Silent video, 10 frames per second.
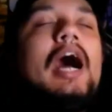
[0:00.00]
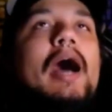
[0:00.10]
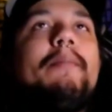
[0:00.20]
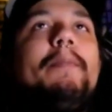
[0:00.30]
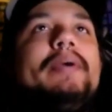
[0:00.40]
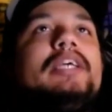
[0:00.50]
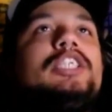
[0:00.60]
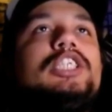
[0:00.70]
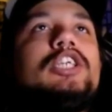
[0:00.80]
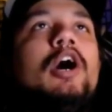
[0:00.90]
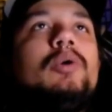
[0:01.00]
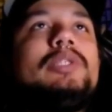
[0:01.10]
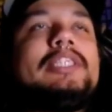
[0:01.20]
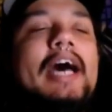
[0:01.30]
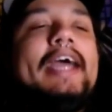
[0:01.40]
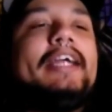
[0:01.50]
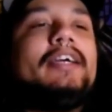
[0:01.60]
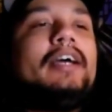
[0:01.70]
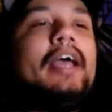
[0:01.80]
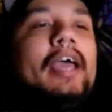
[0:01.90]
I'ma be so tight
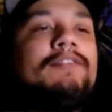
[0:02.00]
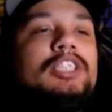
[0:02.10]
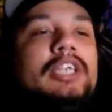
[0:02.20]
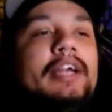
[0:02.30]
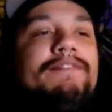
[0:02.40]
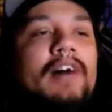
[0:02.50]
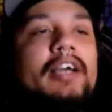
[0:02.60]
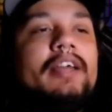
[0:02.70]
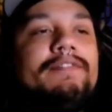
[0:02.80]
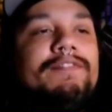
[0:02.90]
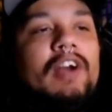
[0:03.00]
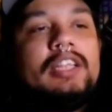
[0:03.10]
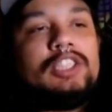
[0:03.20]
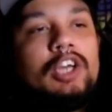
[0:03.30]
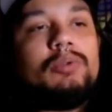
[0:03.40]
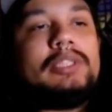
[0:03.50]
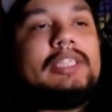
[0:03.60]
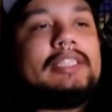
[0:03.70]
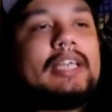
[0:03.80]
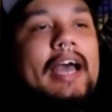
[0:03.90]
if she fucking friend zones
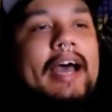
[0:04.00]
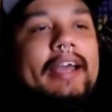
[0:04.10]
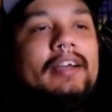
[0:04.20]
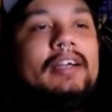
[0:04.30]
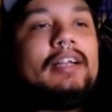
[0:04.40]
this guy.